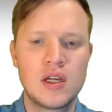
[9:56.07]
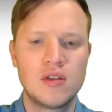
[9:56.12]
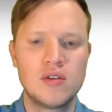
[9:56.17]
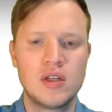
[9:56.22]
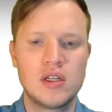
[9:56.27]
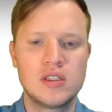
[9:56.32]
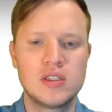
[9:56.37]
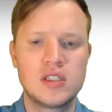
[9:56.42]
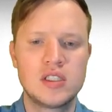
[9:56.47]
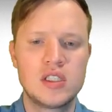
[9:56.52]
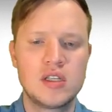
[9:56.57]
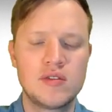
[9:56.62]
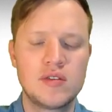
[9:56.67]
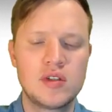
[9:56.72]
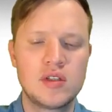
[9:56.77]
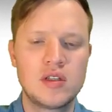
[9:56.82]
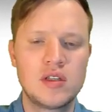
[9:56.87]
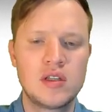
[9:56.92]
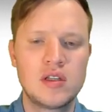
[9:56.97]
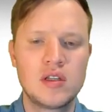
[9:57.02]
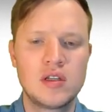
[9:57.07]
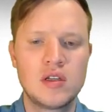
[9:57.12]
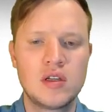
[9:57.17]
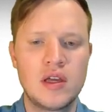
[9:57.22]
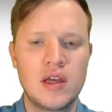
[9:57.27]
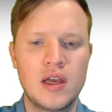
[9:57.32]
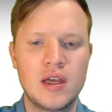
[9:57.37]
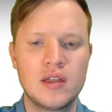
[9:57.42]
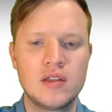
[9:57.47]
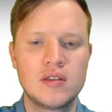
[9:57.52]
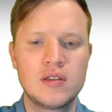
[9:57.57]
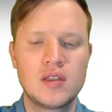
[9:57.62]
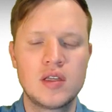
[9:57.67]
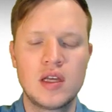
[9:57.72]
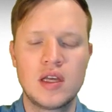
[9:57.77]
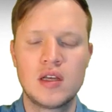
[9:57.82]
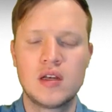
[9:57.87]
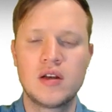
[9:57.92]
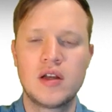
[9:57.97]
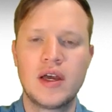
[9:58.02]
And then 7, 8,
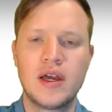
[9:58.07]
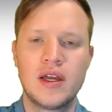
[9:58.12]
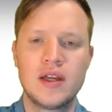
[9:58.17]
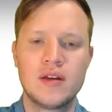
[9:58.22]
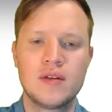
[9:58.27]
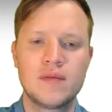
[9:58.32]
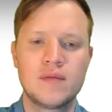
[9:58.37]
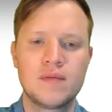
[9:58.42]
and 9.